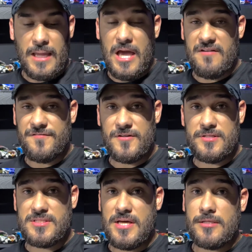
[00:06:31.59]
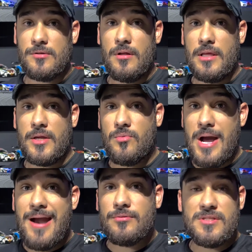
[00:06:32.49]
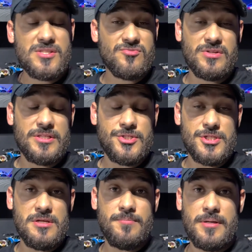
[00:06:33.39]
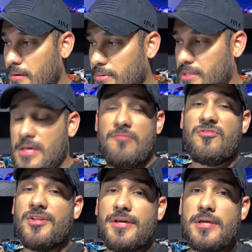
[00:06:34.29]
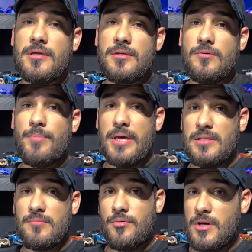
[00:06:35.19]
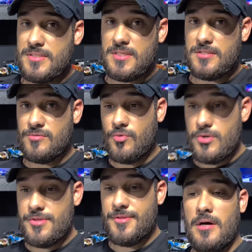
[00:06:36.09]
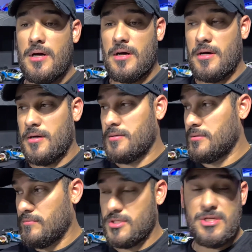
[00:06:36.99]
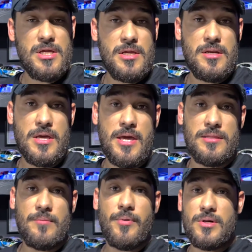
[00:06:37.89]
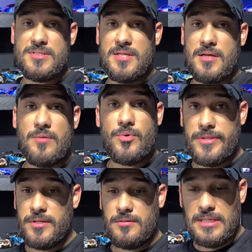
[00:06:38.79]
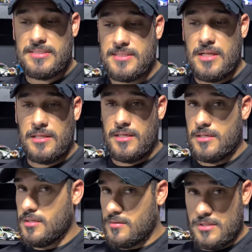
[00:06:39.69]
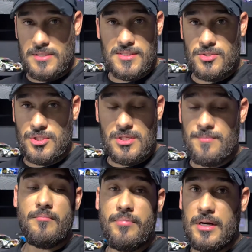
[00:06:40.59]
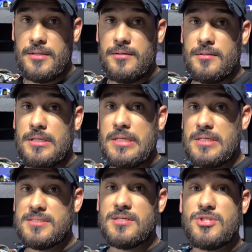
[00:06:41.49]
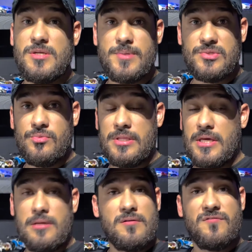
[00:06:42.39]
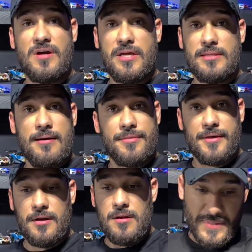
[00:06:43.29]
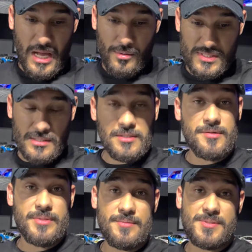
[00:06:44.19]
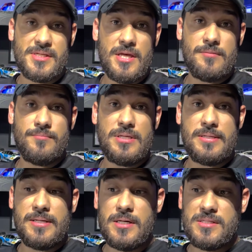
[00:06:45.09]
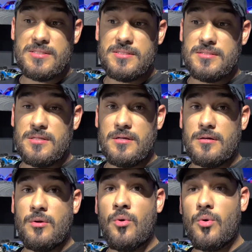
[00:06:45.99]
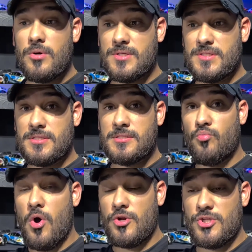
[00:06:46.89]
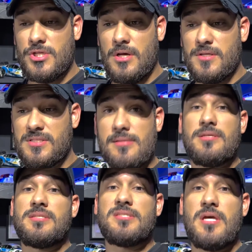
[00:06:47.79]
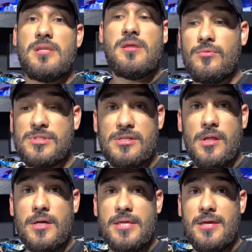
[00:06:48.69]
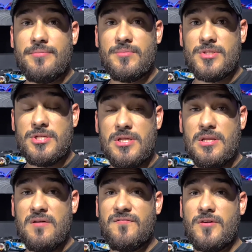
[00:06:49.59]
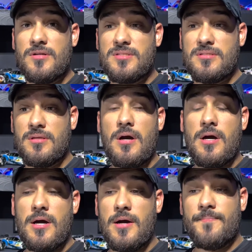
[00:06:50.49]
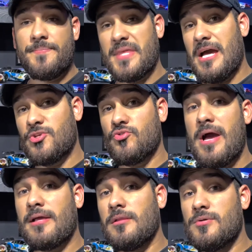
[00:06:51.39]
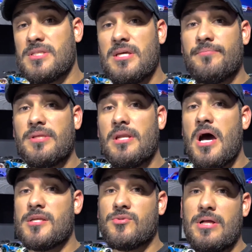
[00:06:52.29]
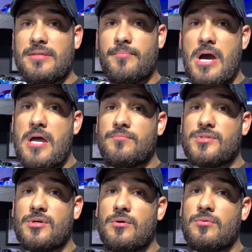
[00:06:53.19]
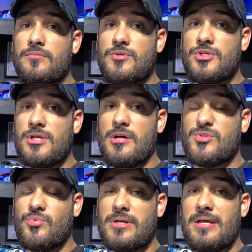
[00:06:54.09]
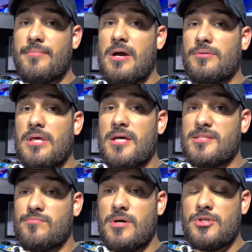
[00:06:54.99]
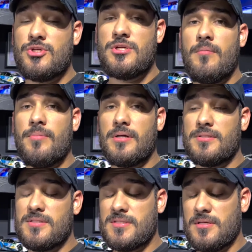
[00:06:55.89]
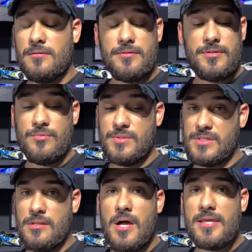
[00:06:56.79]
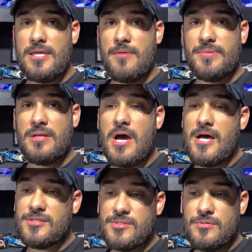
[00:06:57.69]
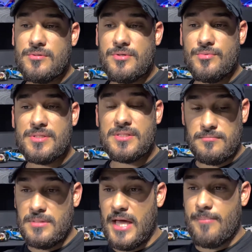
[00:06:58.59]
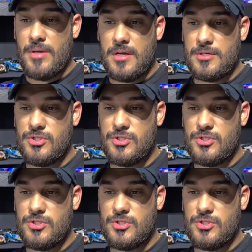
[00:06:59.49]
At first I thought like, wow, this is really cheap, but not really. You're paying the price that it's worth. The machine and the parts that come with it, it's not like crazy cheap, but it is the cheapest one that you could find out there. I was a little bit upset because the coarse walnut shells that they sent was clogging up the machine at first. I tried closing up the nozzle at the bottom so shells wouldn't come out as much, but still, it was clogging up the nozzle. It was a nightmare.